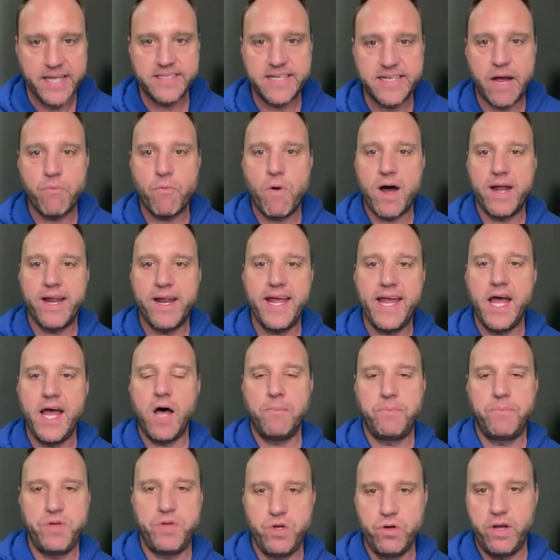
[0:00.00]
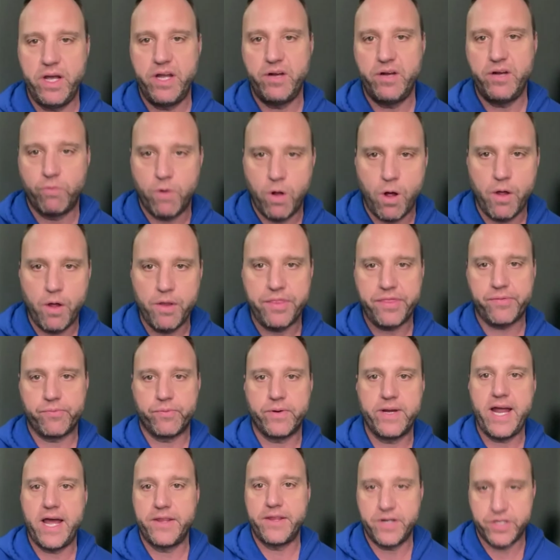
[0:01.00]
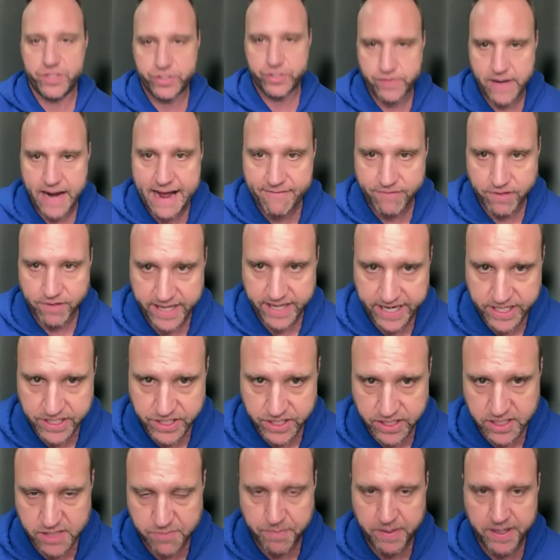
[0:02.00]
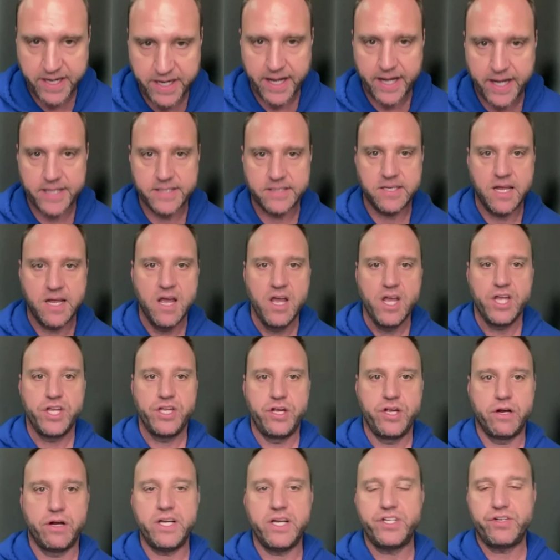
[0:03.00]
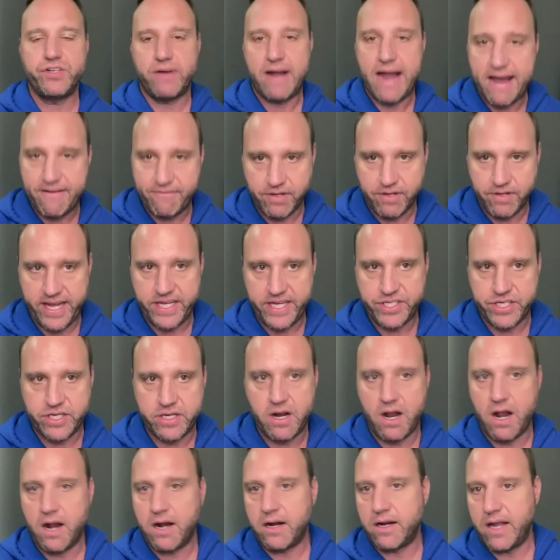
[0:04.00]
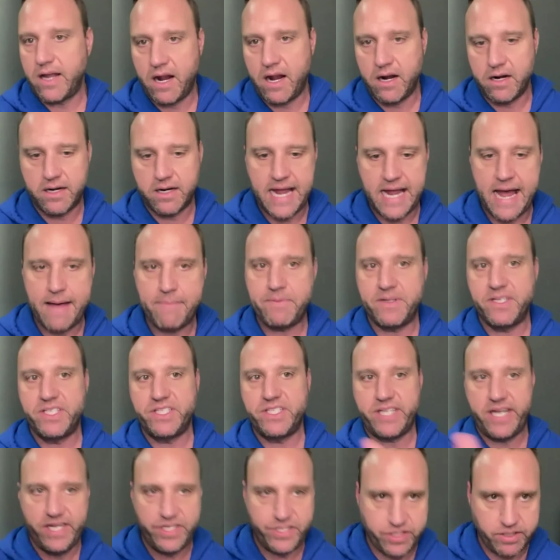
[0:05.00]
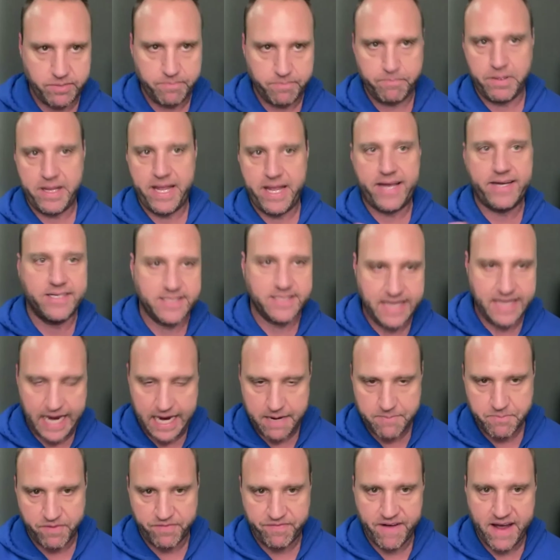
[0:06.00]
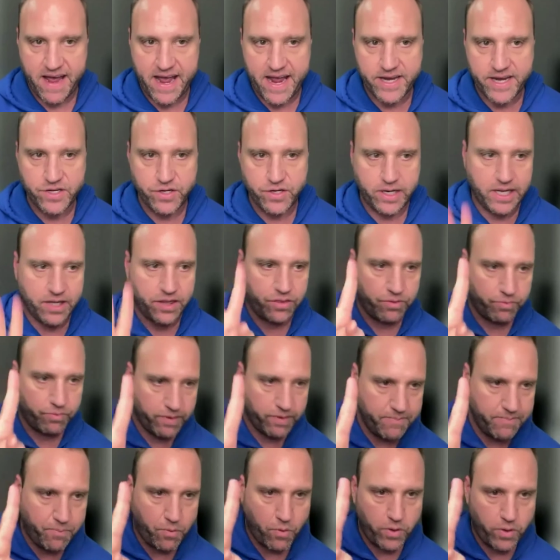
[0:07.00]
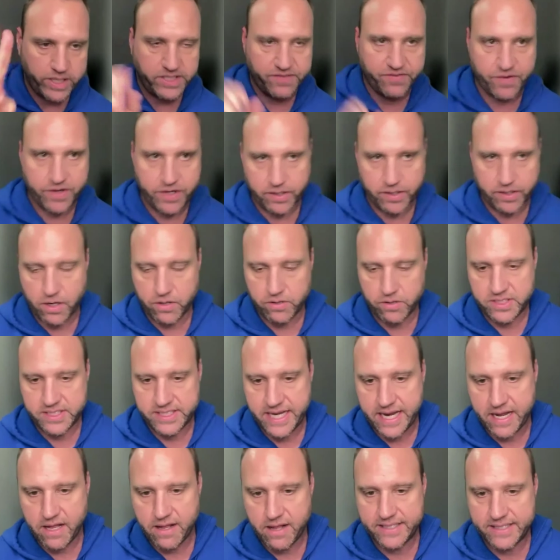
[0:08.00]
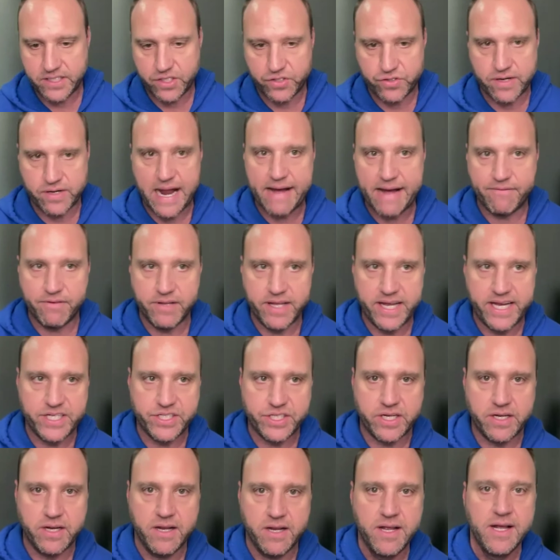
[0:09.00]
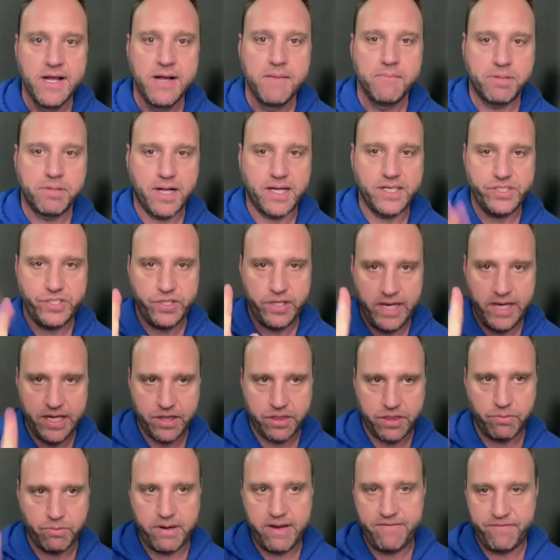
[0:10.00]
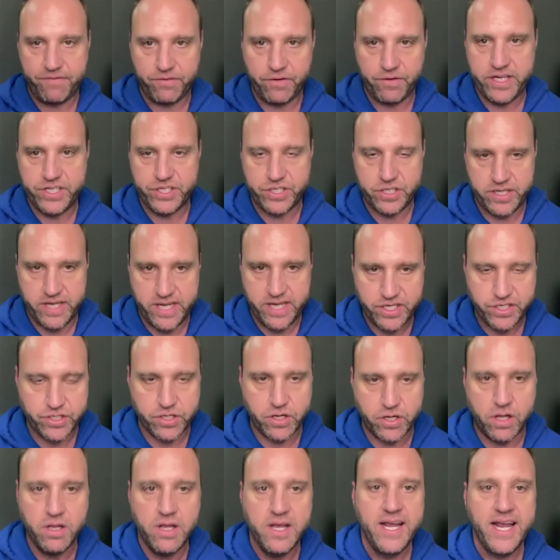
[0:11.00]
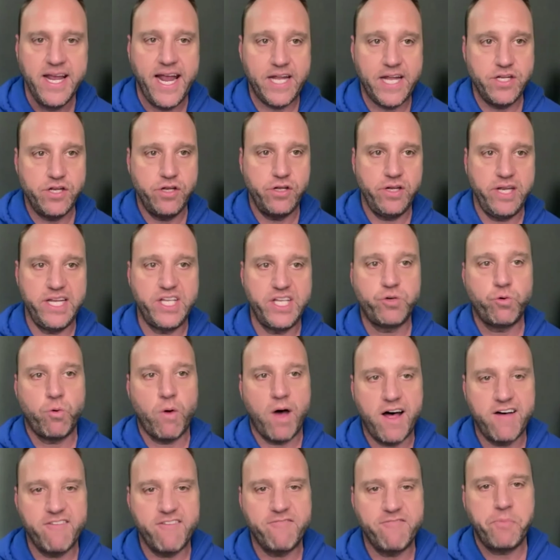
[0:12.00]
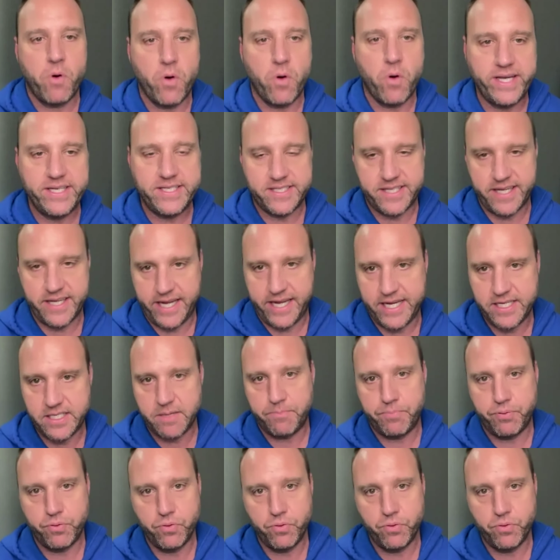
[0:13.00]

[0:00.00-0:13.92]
is I want to help you enroll 3 other travel agents, because you're a travel agent. Our compensation plan is gamified. You get 3 points for your own sale as a travel agent, plus you get 3 for each additional, and you need 12 points to get